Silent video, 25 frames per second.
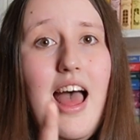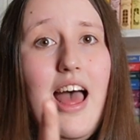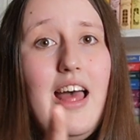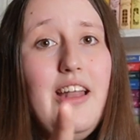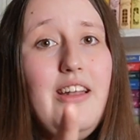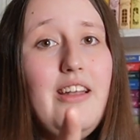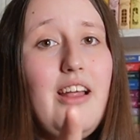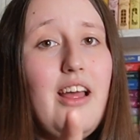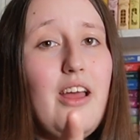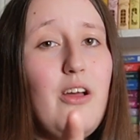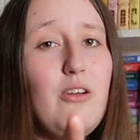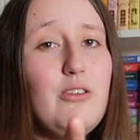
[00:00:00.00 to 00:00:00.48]

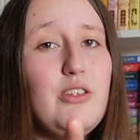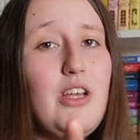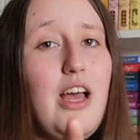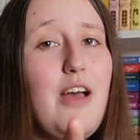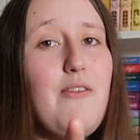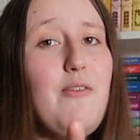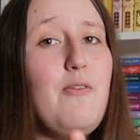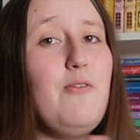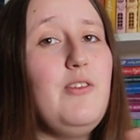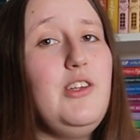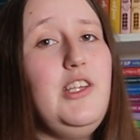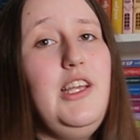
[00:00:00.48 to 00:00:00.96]
And I also
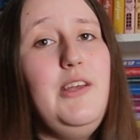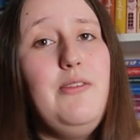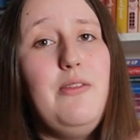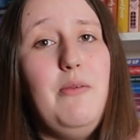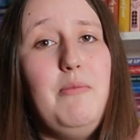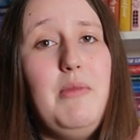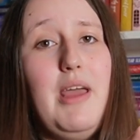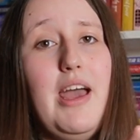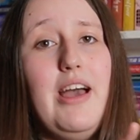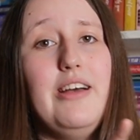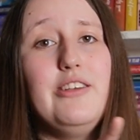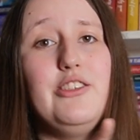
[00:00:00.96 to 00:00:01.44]
haven't received
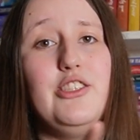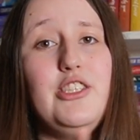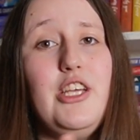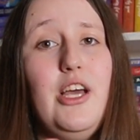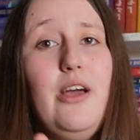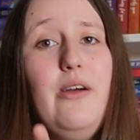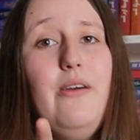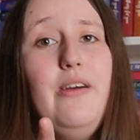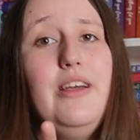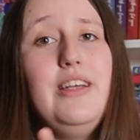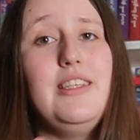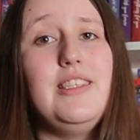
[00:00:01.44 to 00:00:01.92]
them yet,
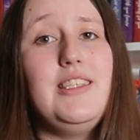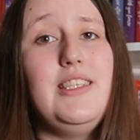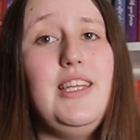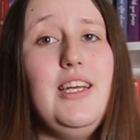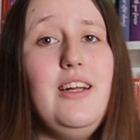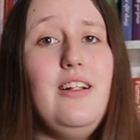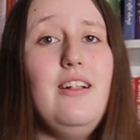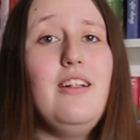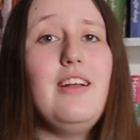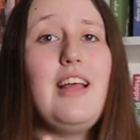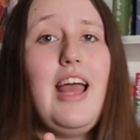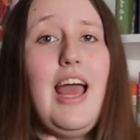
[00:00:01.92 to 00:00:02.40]
so it
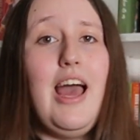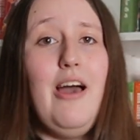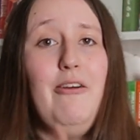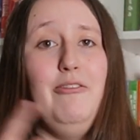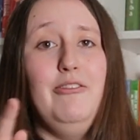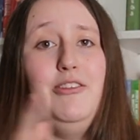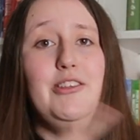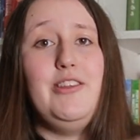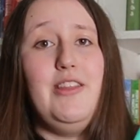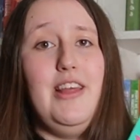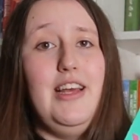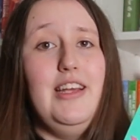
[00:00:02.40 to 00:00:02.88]
still
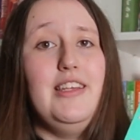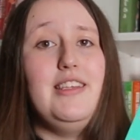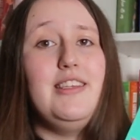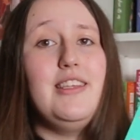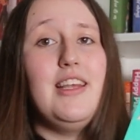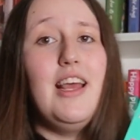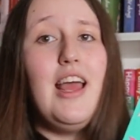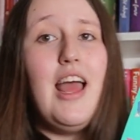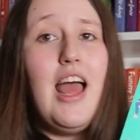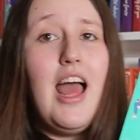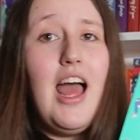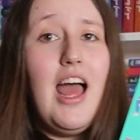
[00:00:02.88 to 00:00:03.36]
counts.
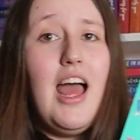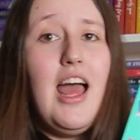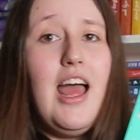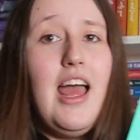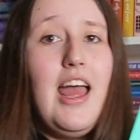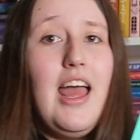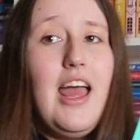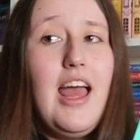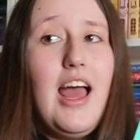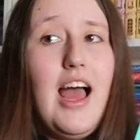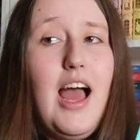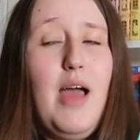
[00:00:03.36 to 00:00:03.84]
This,
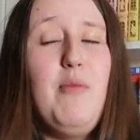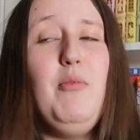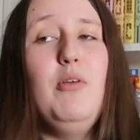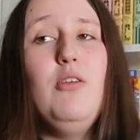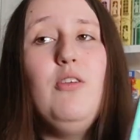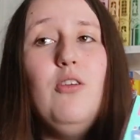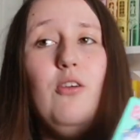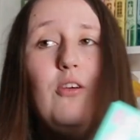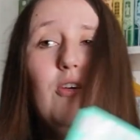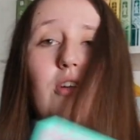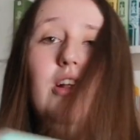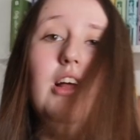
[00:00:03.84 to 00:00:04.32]
I'm
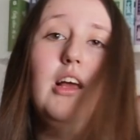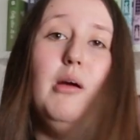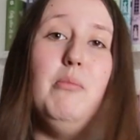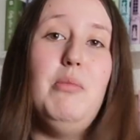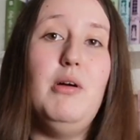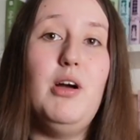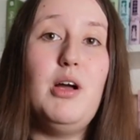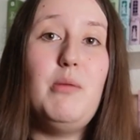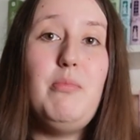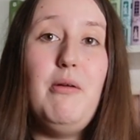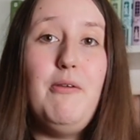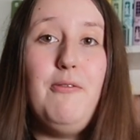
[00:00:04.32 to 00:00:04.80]
unhauling a
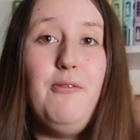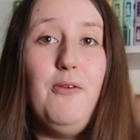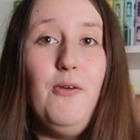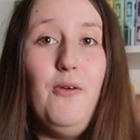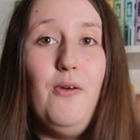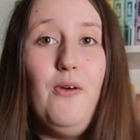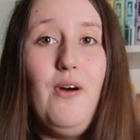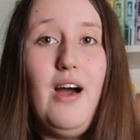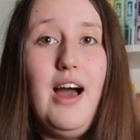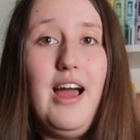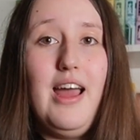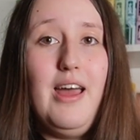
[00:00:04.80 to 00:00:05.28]
book
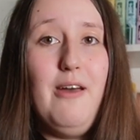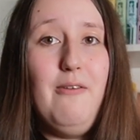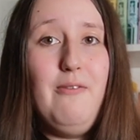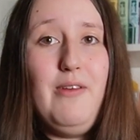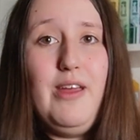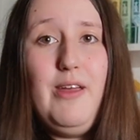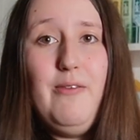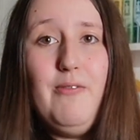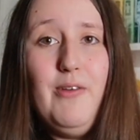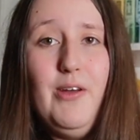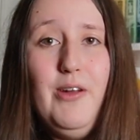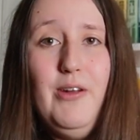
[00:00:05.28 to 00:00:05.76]
before I have
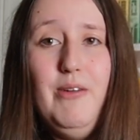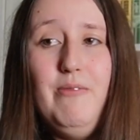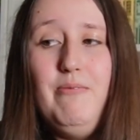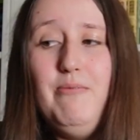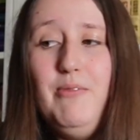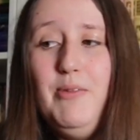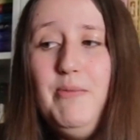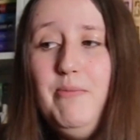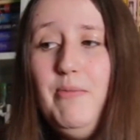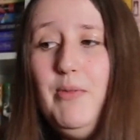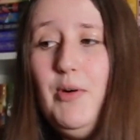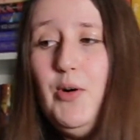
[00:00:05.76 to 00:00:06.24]
even
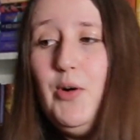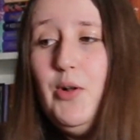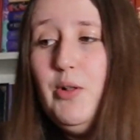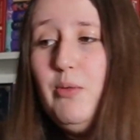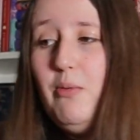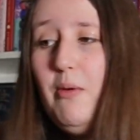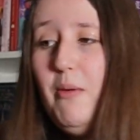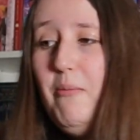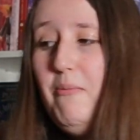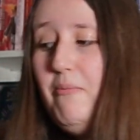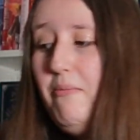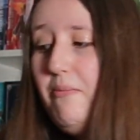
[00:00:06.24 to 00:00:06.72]
hauled
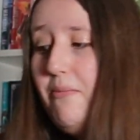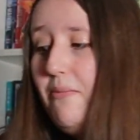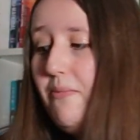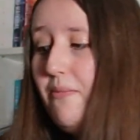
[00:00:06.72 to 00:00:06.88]
one.